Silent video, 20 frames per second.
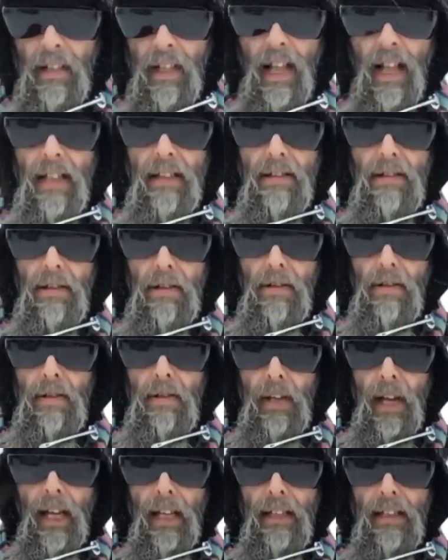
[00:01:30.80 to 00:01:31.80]
That's two
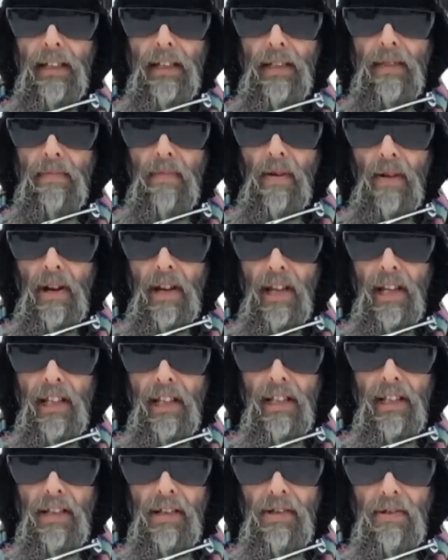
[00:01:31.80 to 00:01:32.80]
drinks this morning
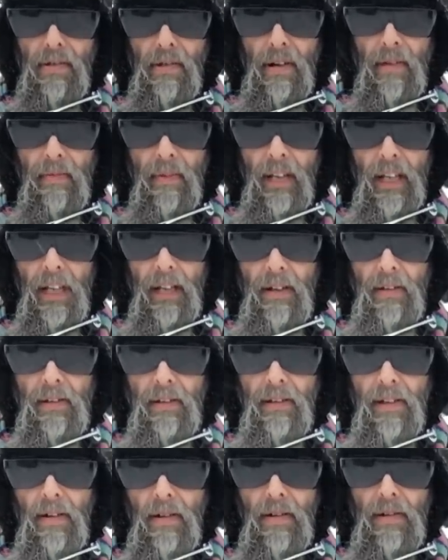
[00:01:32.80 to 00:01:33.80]
in this short
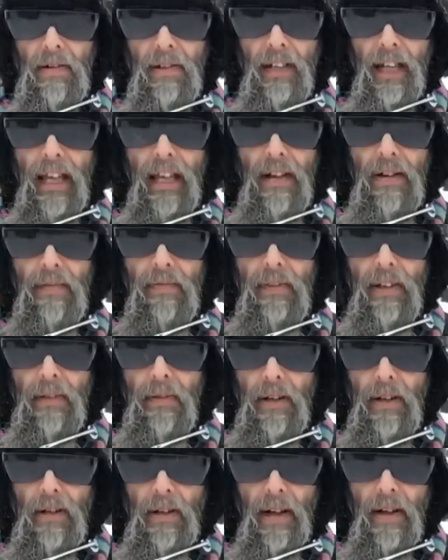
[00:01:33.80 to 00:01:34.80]
video. Oh, okay, hopefully
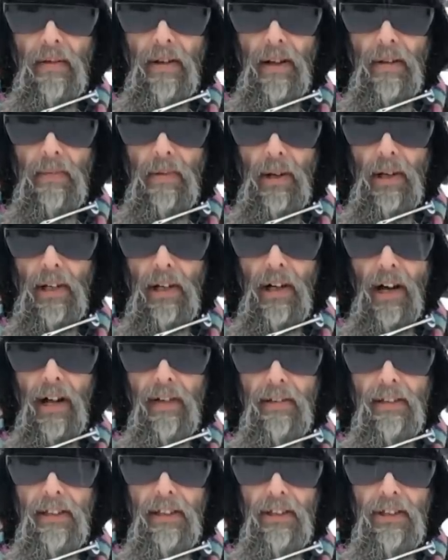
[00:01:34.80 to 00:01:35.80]
we don't have any more
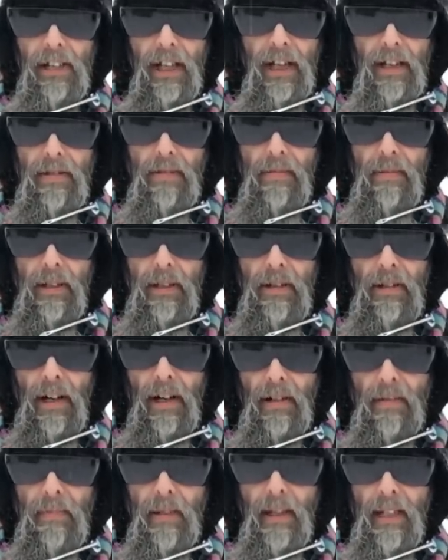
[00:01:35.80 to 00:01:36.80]
coughs because you guys will be
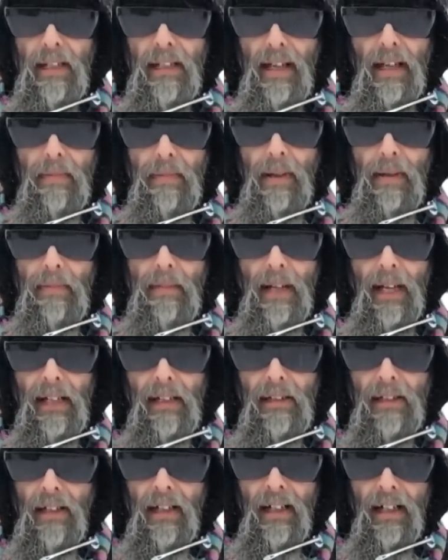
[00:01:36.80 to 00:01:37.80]
drunk by the time I'm
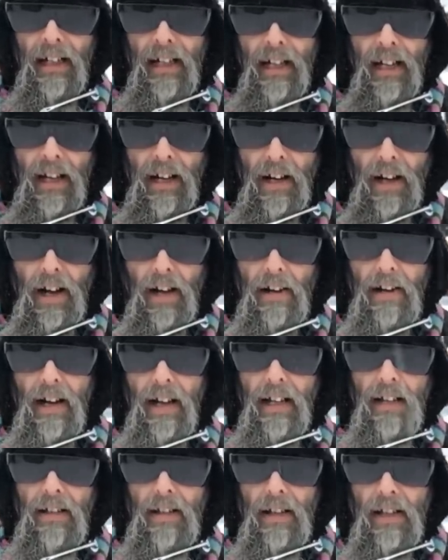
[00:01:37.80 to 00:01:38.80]
done. All
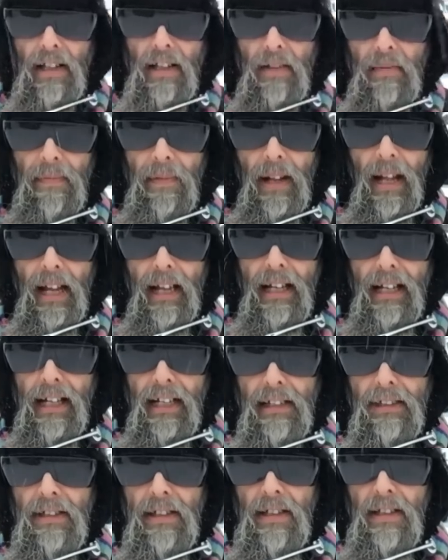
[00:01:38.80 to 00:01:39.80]
right, look at the flag
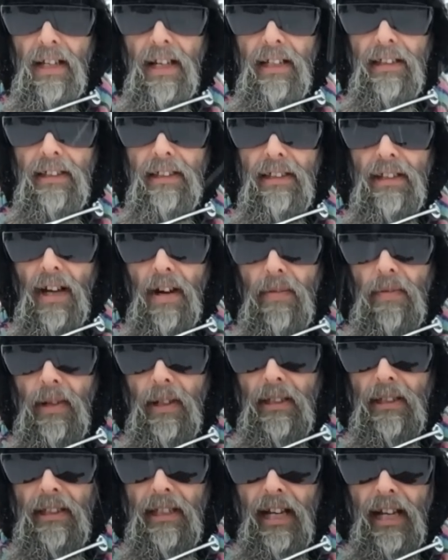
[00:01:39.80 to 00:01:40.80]
exercise. He's got
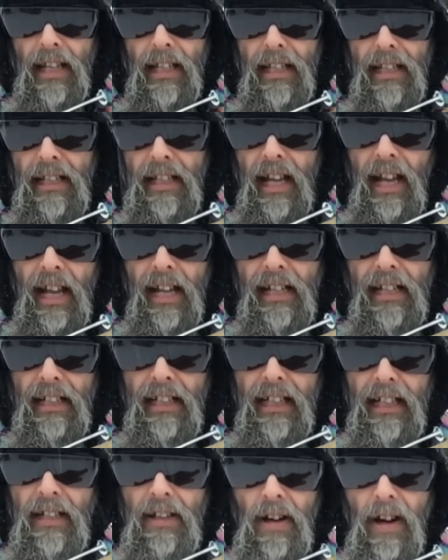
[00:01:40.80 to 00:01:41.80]
one side of the tank
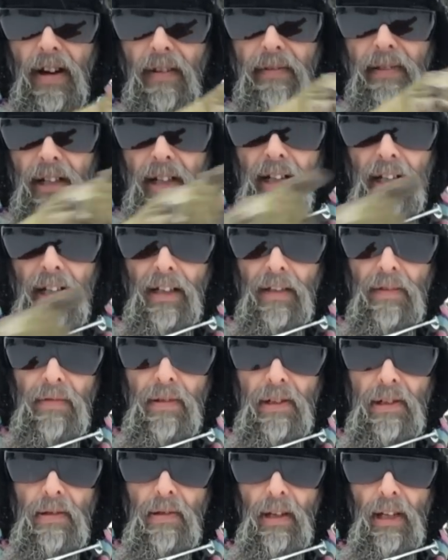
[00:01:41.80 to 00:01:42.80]
cleaned off,
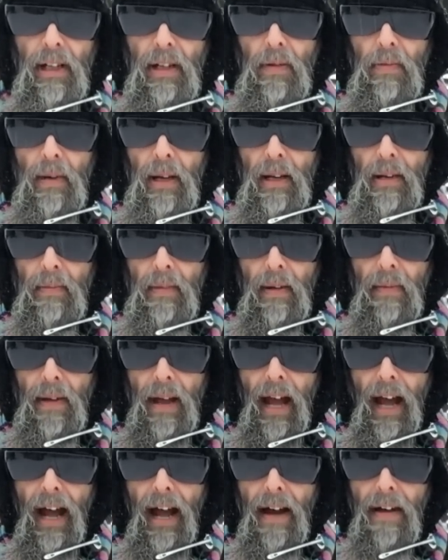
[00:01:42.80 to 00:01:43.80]
which little wind we
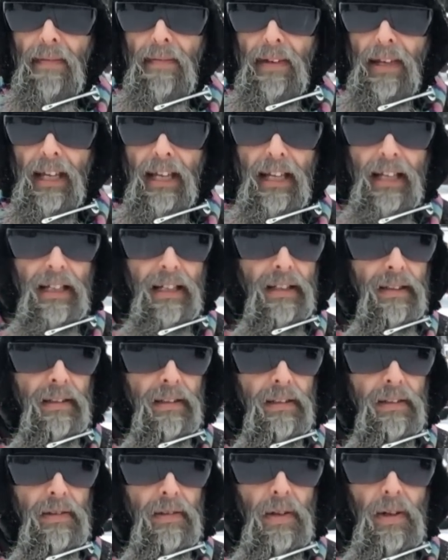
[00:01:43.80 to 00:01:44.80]
have, eh?
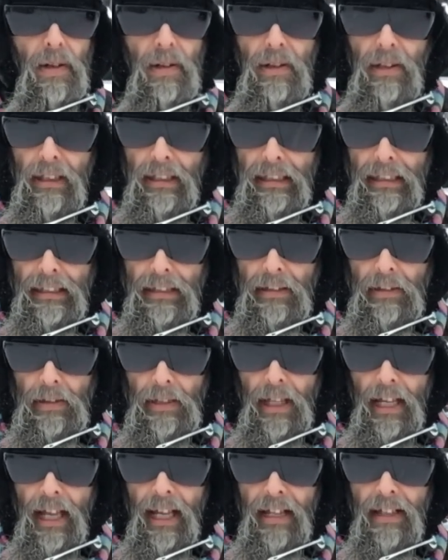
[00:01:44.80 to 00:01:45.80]
So,
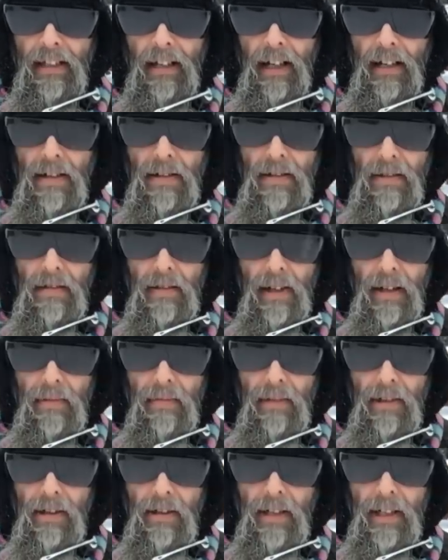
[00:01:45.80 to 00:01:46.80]
okay, I don't know what
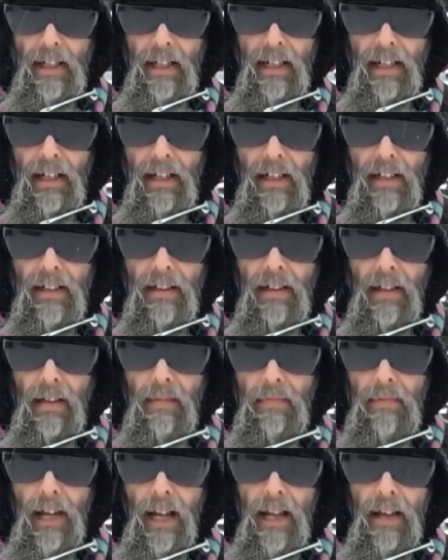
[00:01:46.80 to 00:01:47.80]
I'm doing here.
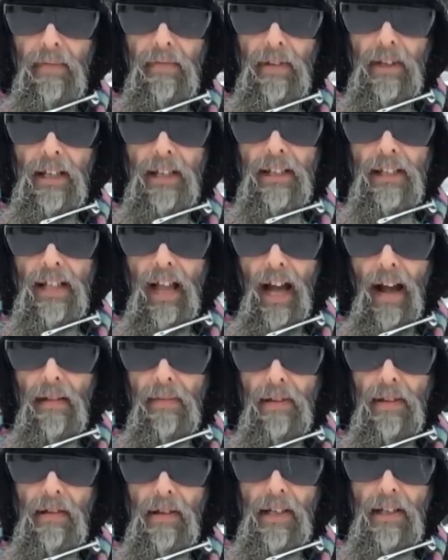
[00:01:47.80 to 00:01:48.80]
I'm waiting for the
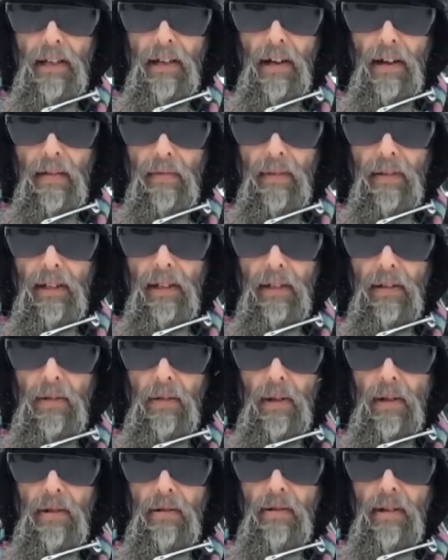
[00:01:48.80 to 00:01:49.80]
staff to return from the
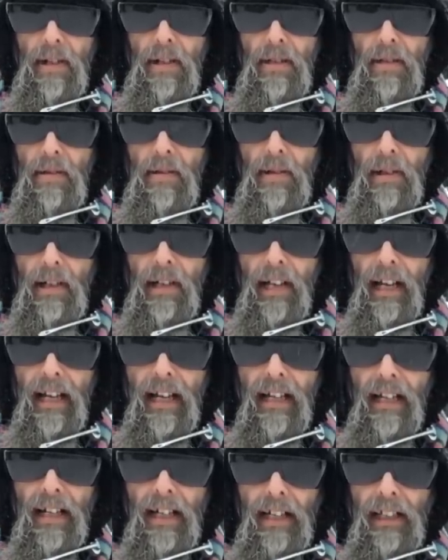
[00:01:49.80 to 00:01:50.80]
grocery store,
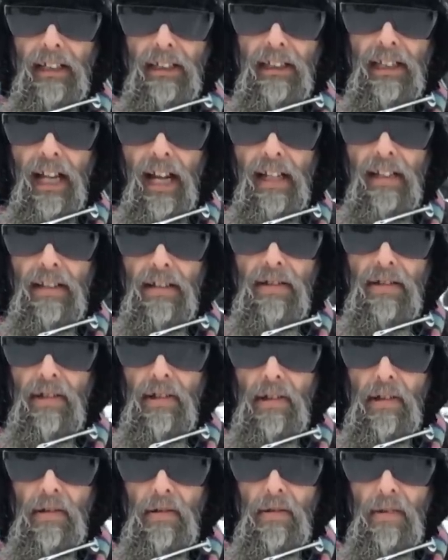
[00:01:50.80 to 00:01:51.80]
eh? She had to
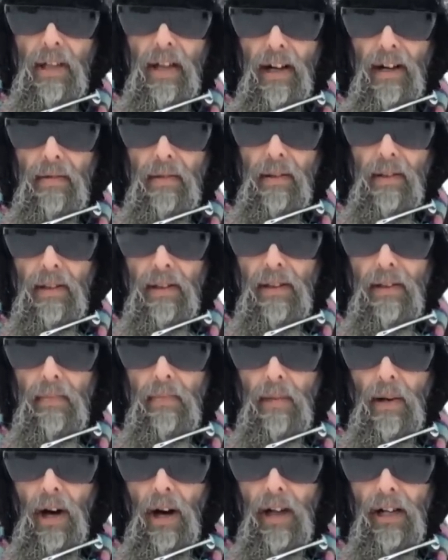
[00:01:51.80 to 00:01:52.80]
skidoo there with the
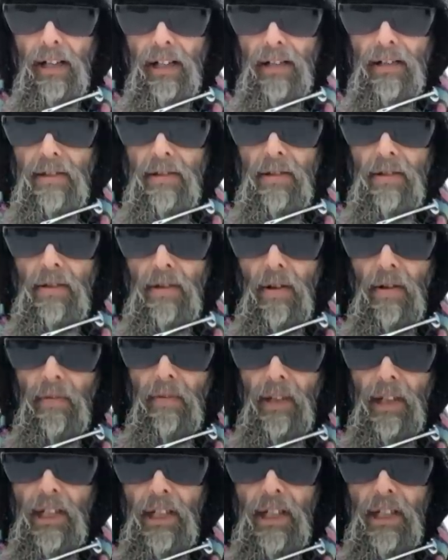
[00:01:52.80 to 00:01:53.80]
toboggan, so
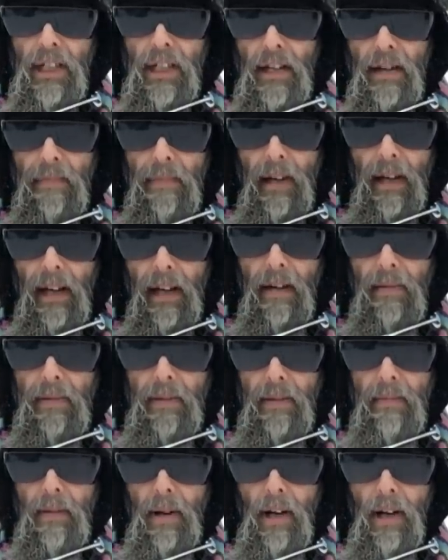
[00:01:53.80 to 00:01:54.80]
hopefully she's going to pick up
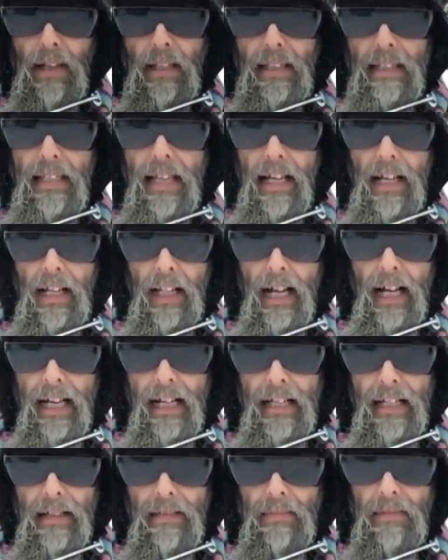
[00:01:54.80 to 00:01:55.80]
some on-sale
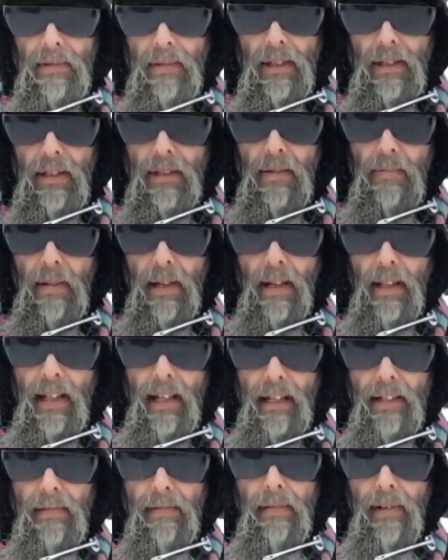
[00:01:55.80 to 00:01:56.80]
items, which would be
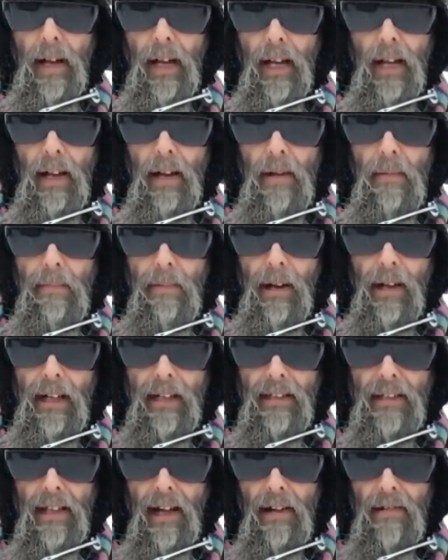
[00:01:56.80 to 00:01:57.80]
like regular
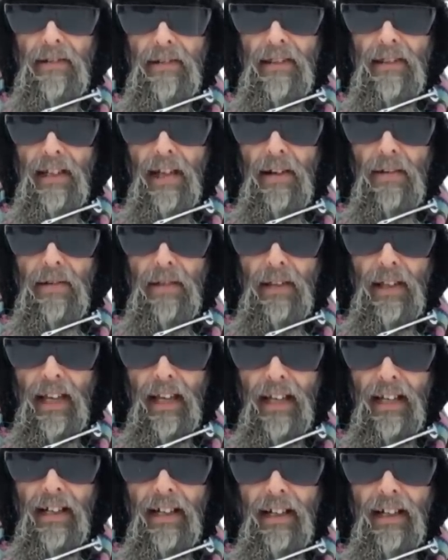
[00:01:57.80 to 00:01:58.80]
price down south,
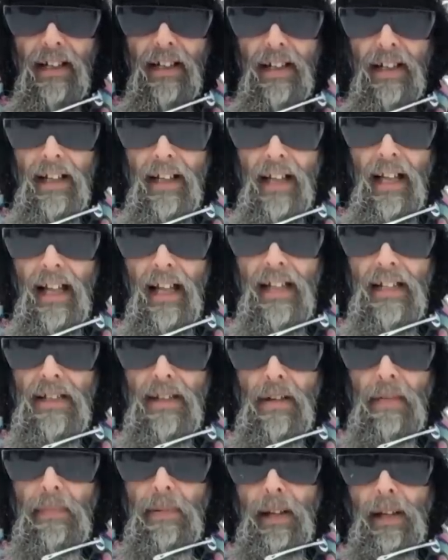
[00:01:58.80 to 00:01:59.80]
eh? And
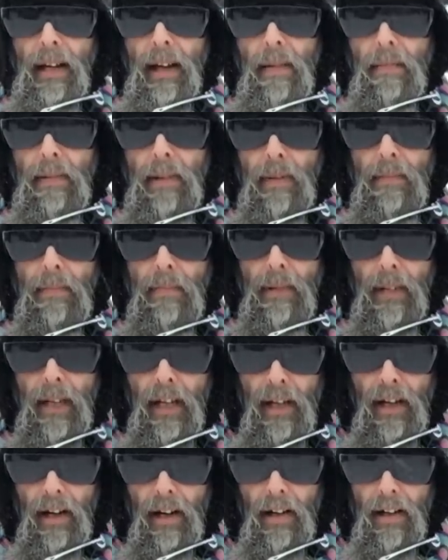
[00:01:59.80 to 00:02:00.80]
she'll pick up the
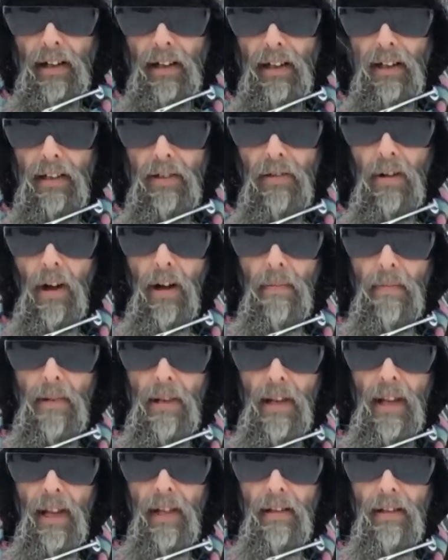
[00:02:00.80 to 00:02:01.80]
beer. So
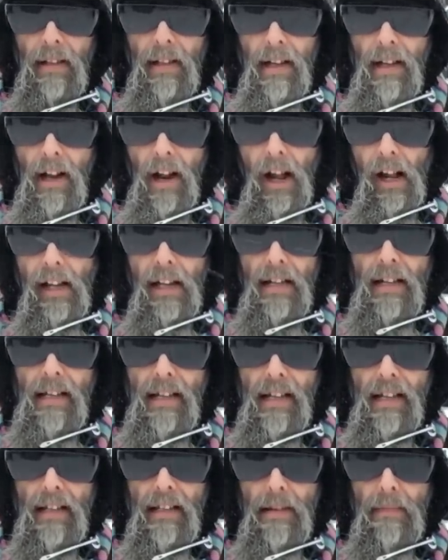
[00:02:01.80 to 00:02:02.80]
I'm in, not
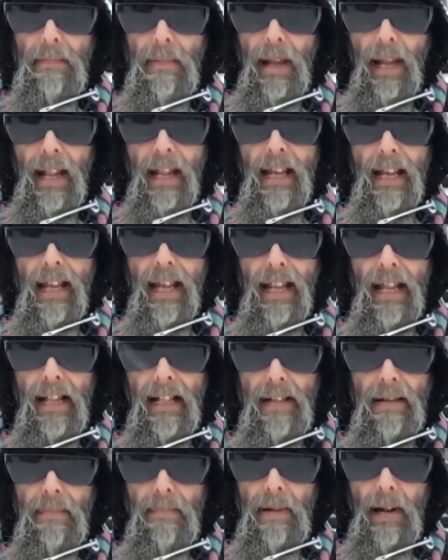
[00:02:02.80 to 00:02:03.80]
anticipating
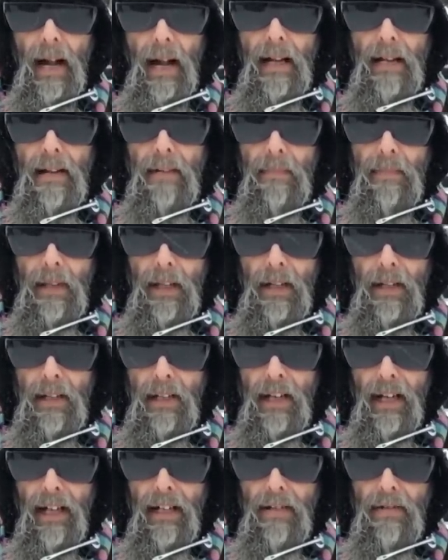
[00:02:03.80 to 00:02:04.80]
getting the brand of beer
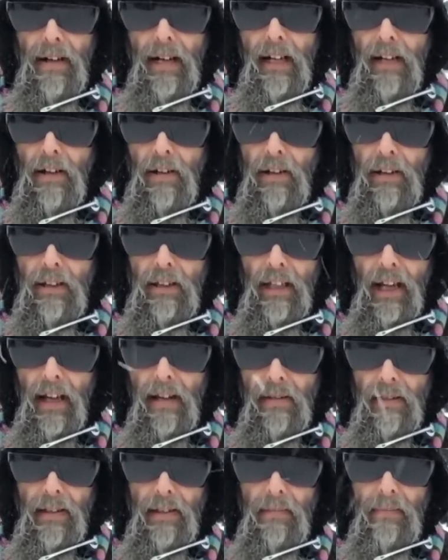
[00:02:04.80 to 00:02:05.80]
that I drink all the
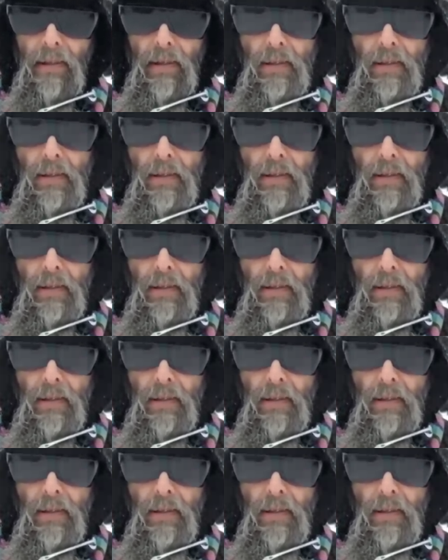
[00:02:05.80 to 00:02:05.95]
time, because